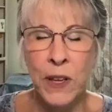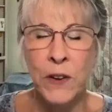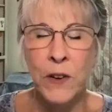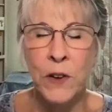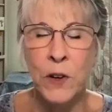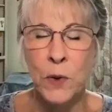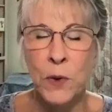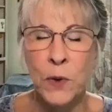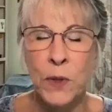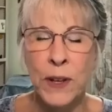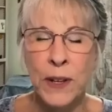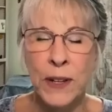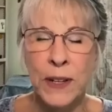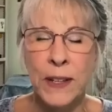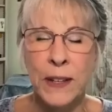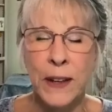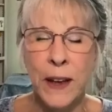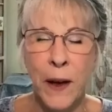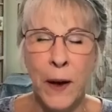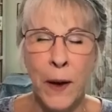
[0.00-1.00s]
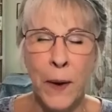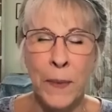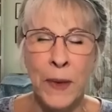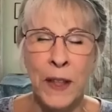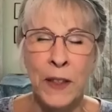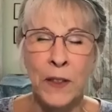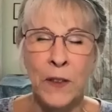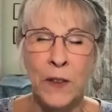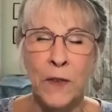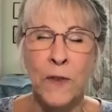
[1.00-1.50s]
do this
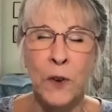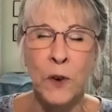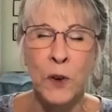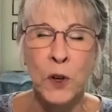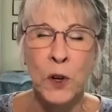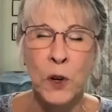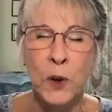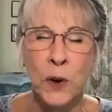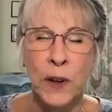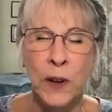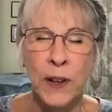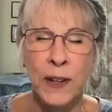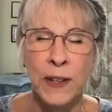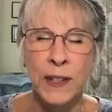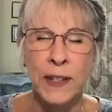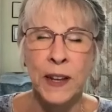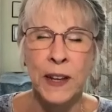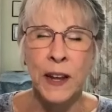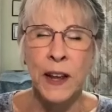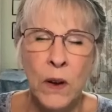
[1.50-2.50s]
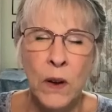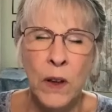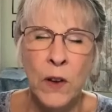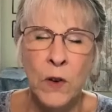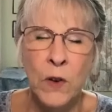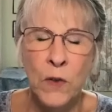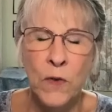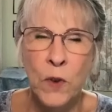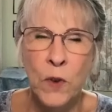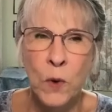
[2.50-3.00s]
in the future, is
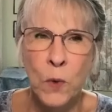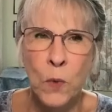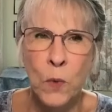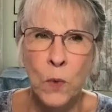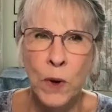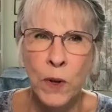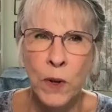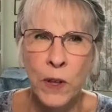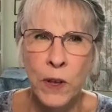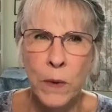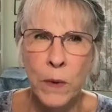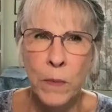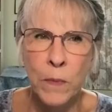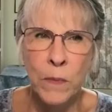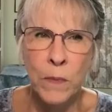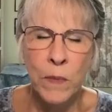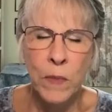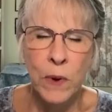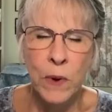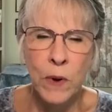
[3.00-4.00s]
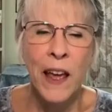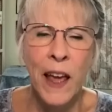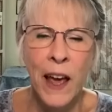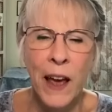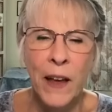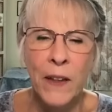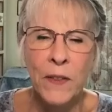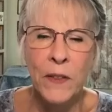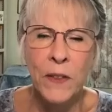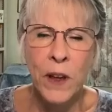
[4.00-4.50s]
interview William
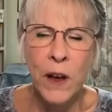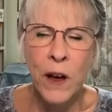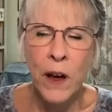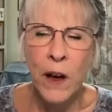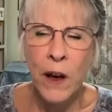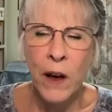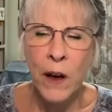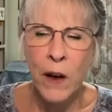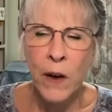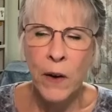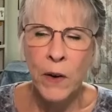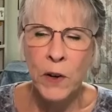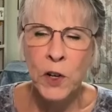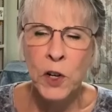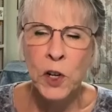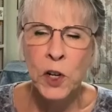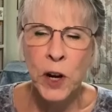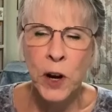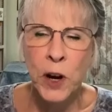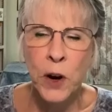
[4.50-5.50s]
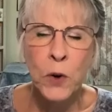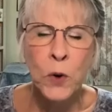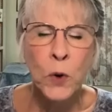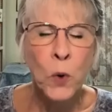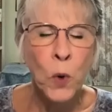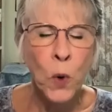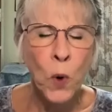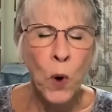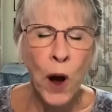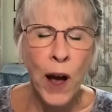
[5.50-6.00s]
at Shared
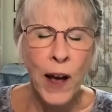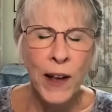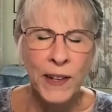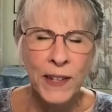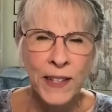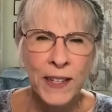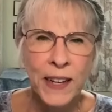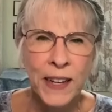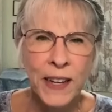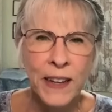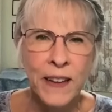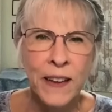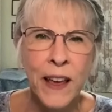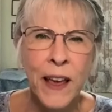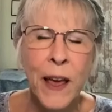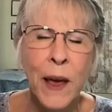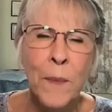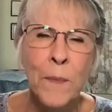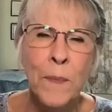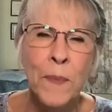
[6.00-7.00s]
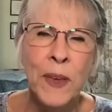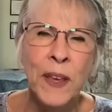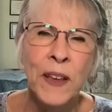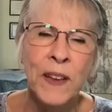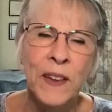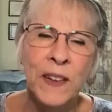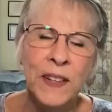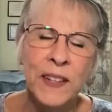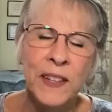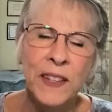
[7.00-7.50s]
Crossing,
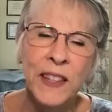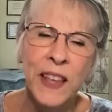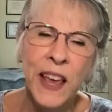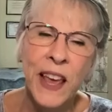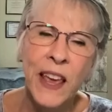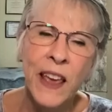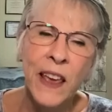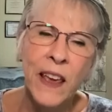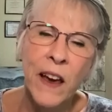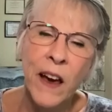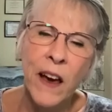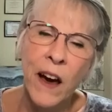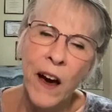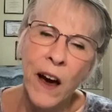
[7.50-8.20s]
because they